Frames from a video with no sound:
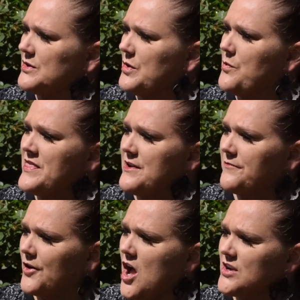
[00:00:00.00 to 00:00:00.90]
When the
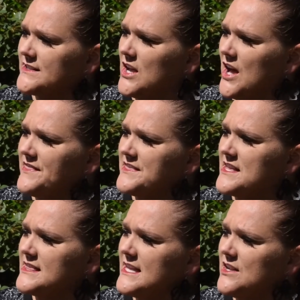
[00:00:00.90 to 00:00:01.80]
frog saw that
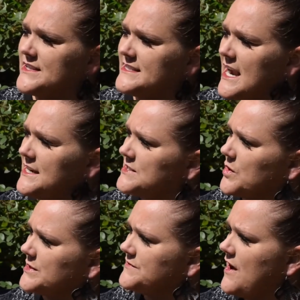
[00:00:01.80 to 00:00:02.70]
the littlest
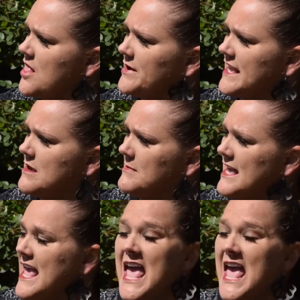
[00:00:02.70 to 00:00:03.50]
dinosaur was following him,